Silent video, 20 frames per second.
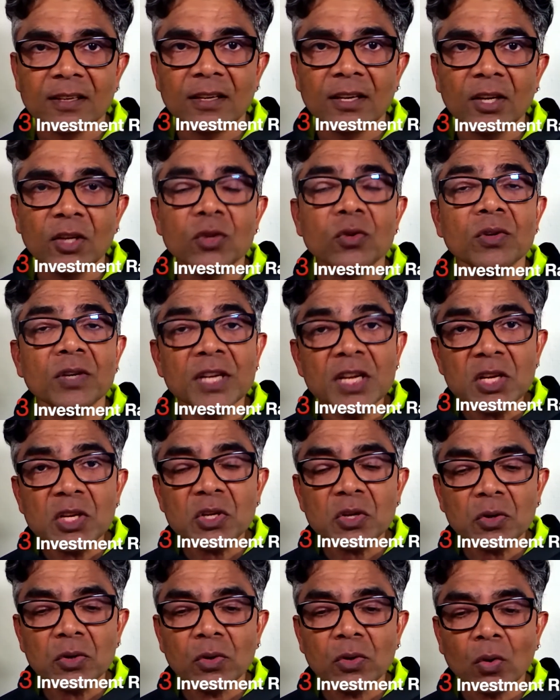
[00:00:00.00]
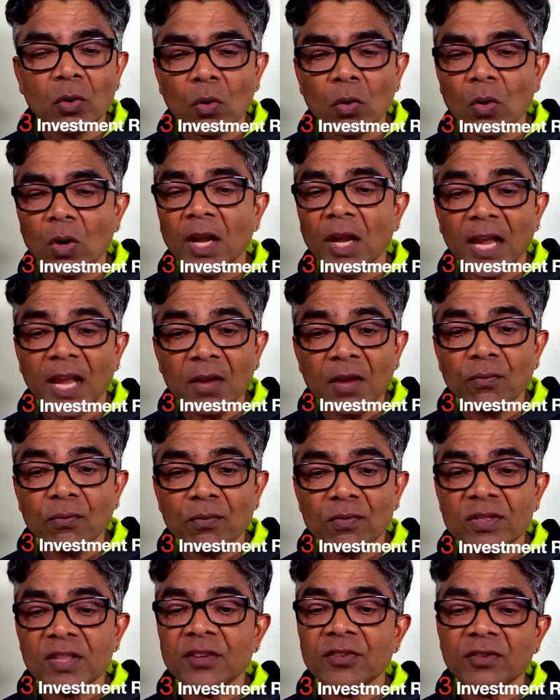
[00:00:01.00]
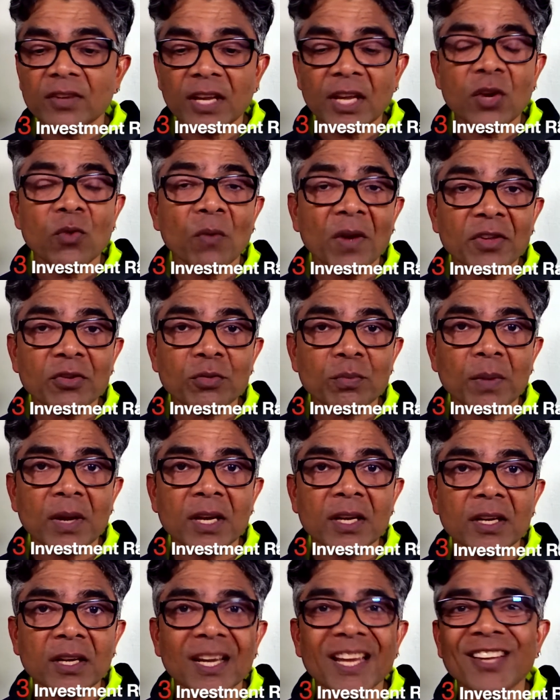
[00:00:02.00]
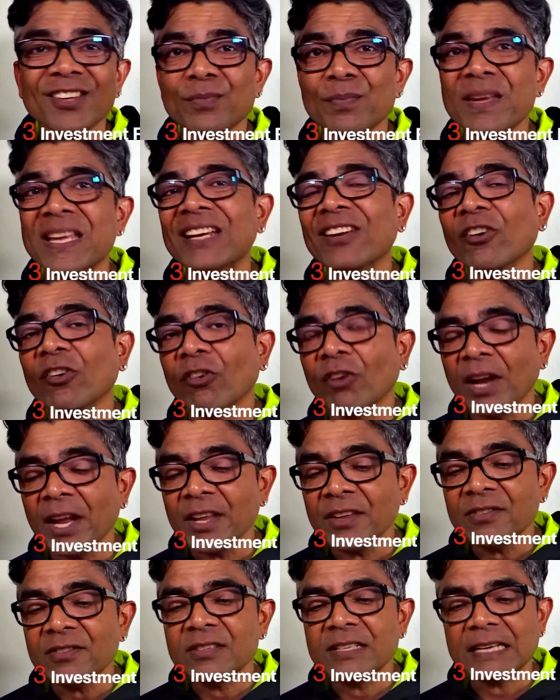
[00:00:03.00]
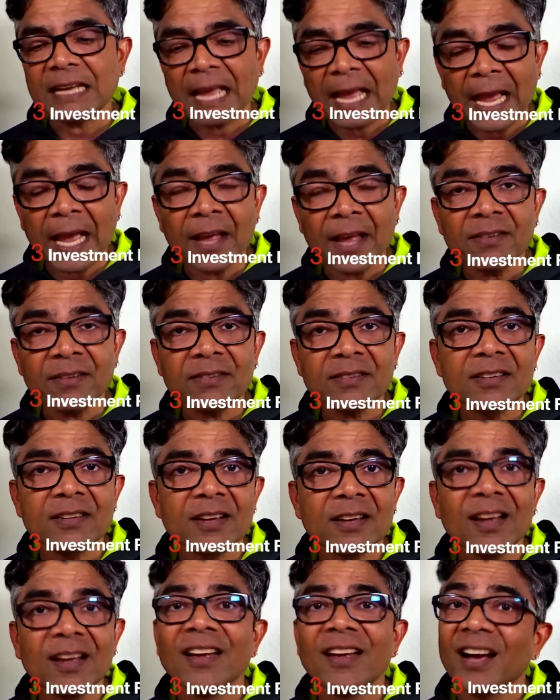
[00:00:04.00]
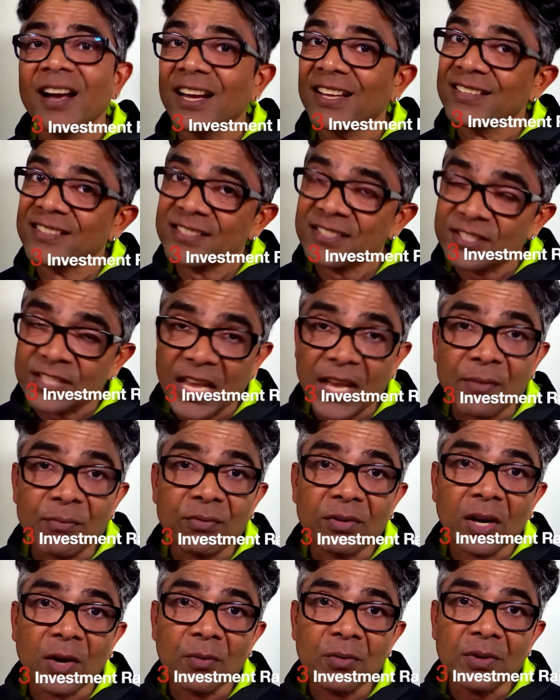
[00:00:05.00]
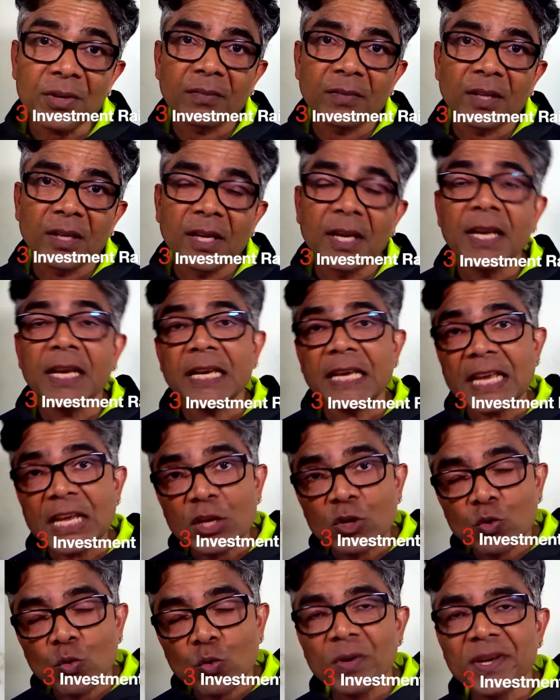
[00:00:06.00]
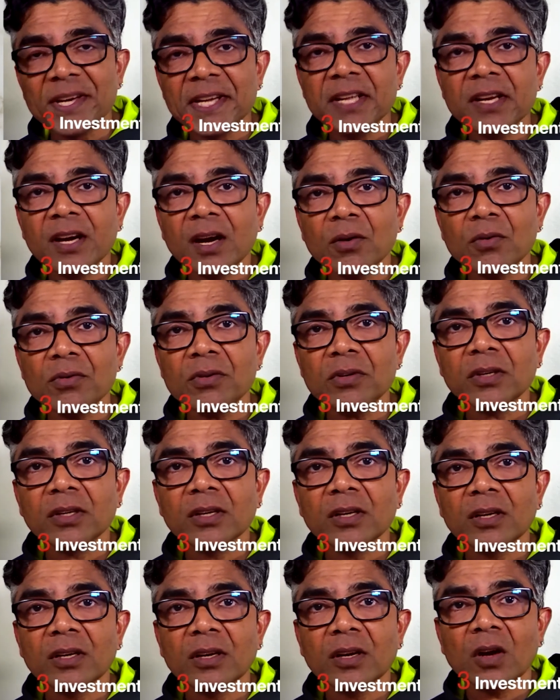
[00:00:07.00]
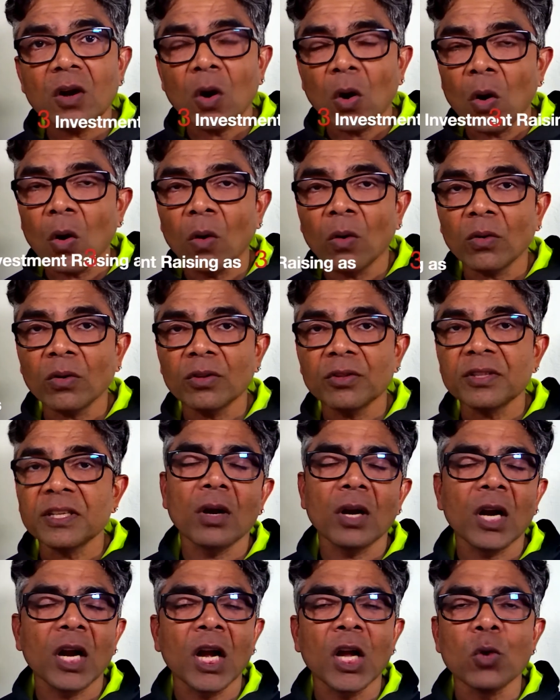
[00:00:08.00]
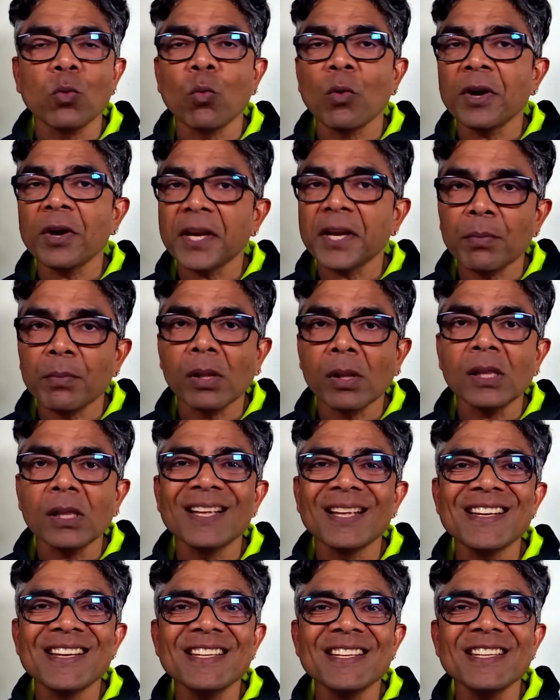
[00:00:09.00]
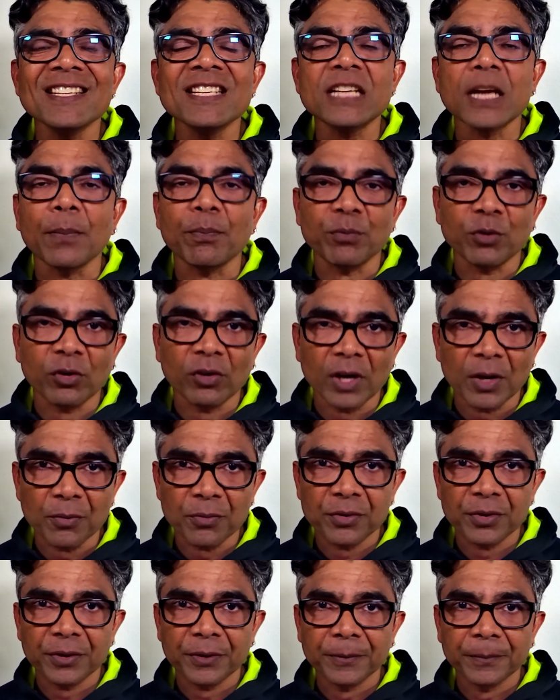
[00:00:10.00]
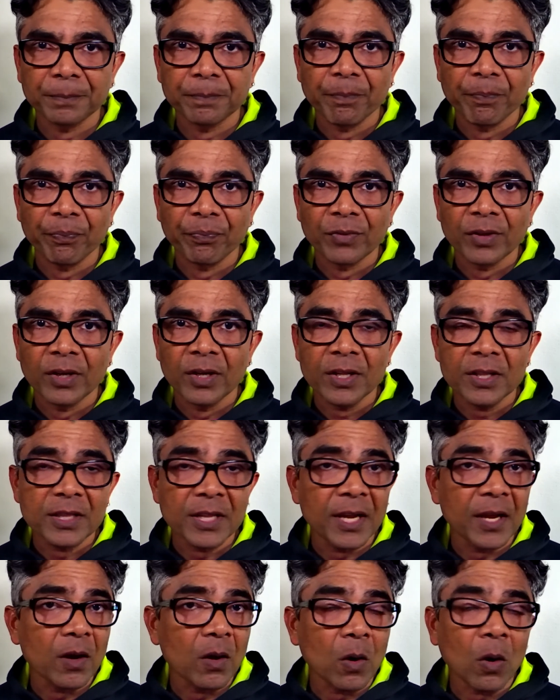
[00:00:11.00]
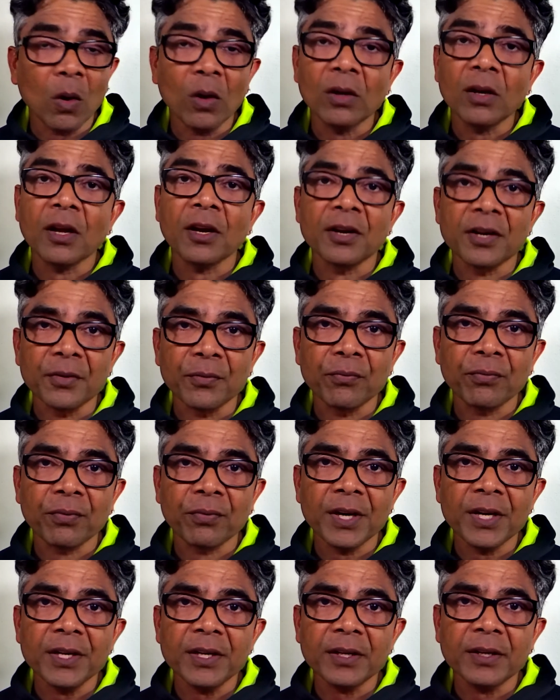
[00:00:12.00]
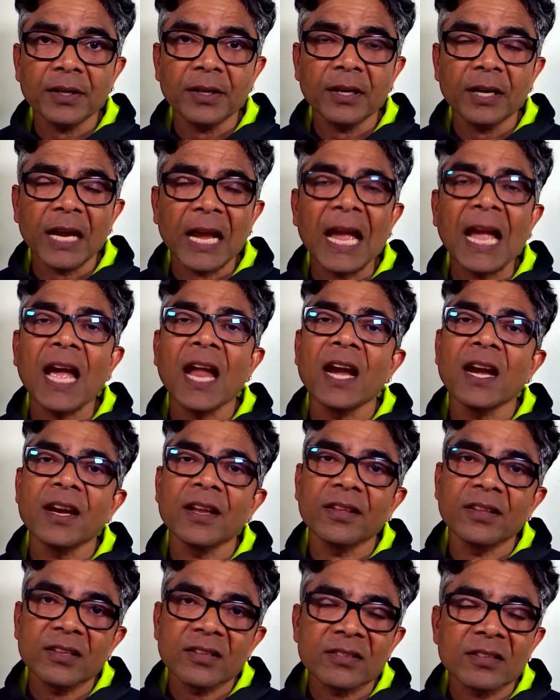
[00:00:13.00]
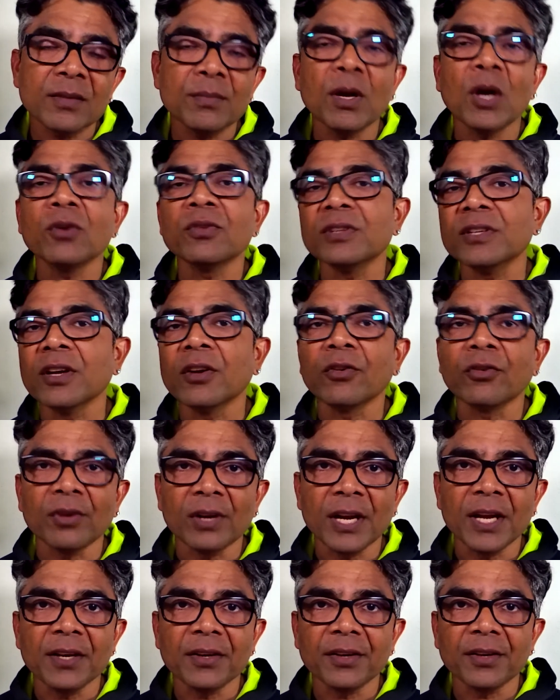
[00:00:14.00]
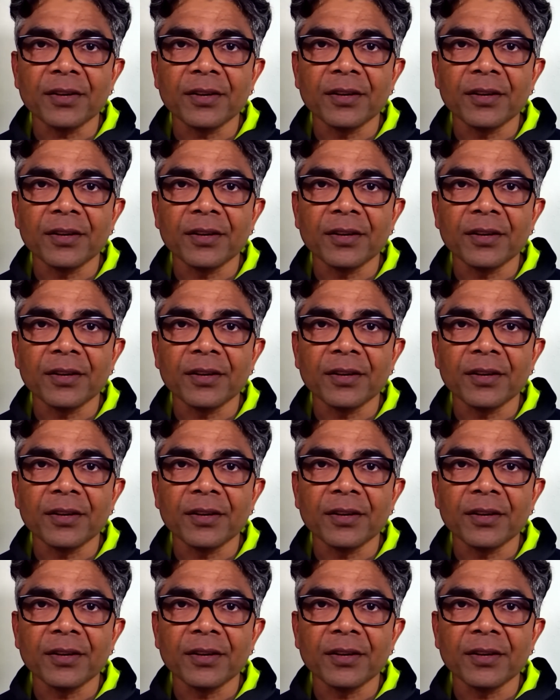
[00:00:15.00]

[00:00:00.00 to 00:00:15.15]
You need to know if this investment is being raised as a SAFE round, equity round, or the convertible debt round. They all are different and somehow they are related.